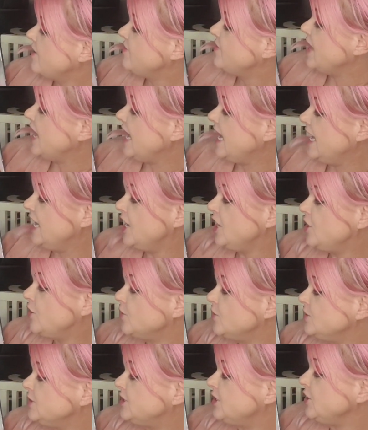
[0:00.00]
The
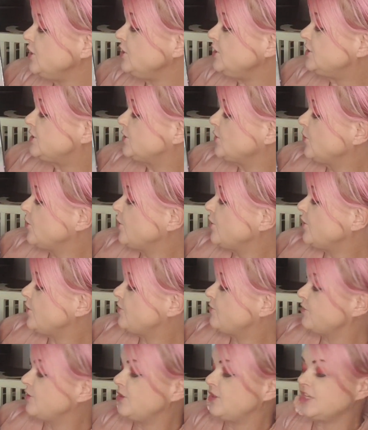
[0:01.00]
eagles he saw
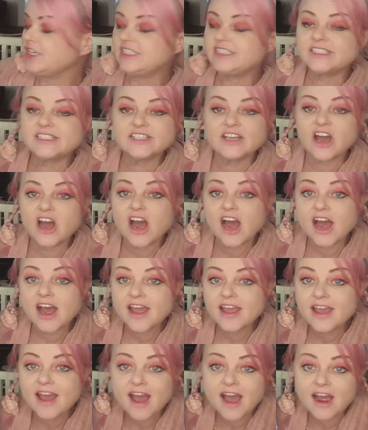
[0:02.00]
through the
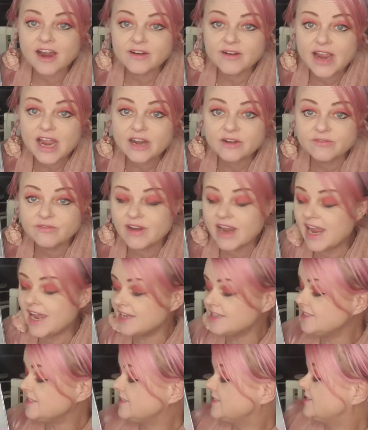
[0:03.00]
sky are at
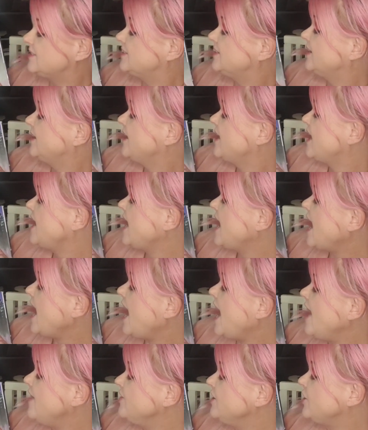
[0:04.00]
rest,
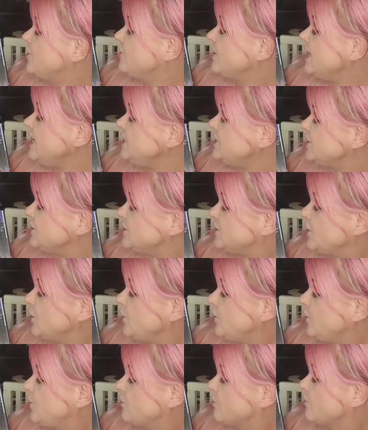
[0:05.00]
and the creatures
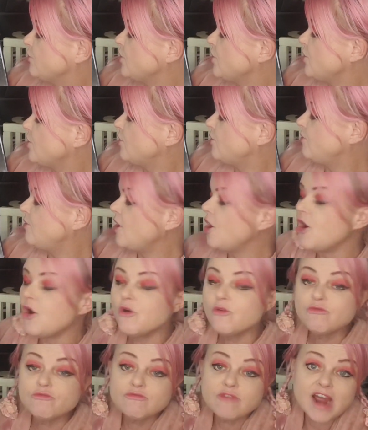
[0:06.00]
who crawl
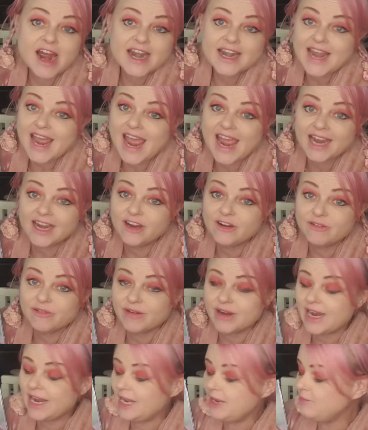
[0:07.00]
run and
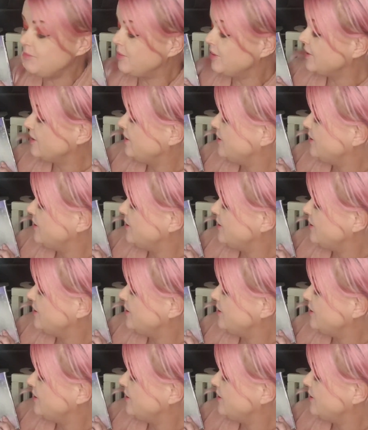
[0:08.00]
creep.